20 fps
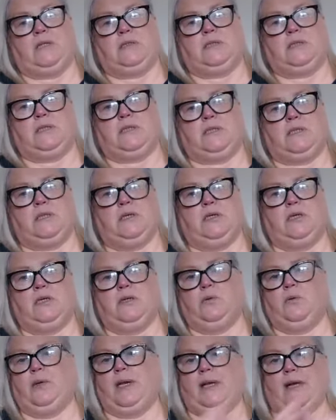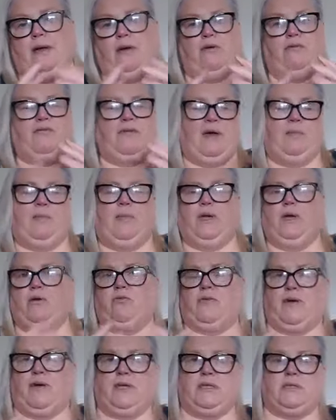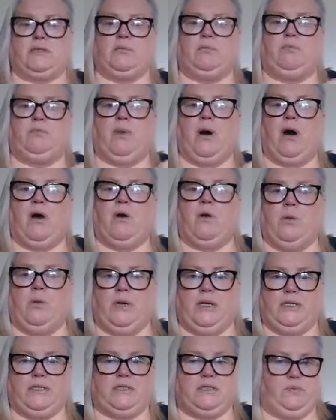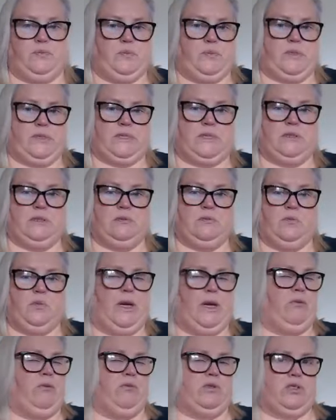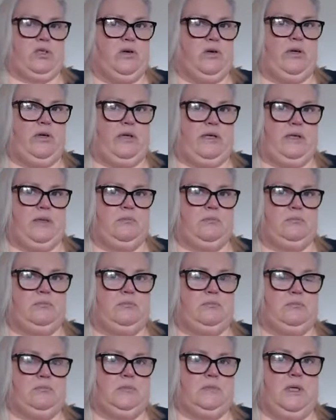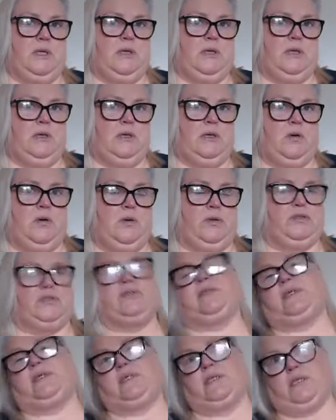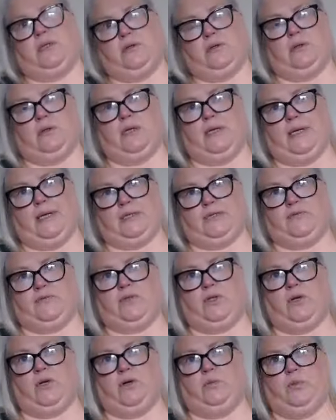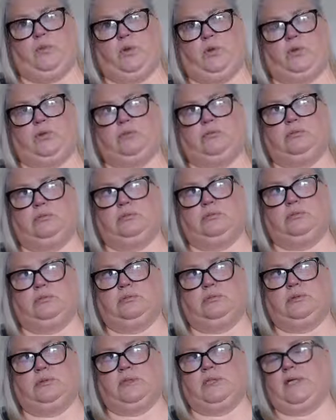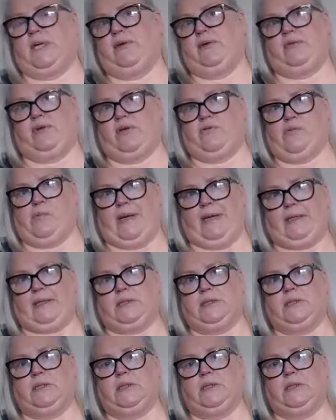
Do you allow family or friends to borrow items without returning them? Or just need a lend of the lawnmower and they never give it back?